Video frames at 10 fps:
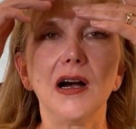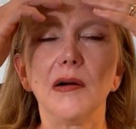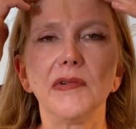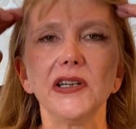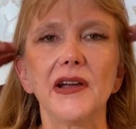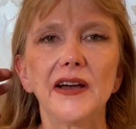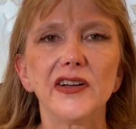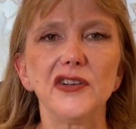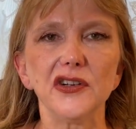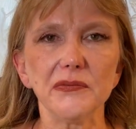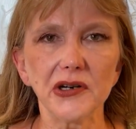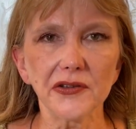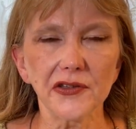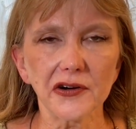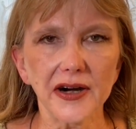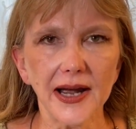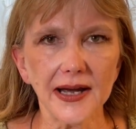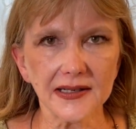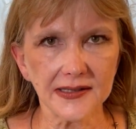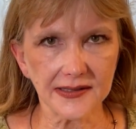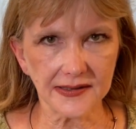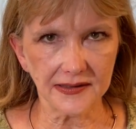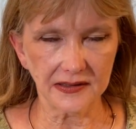when you have a pneumothorax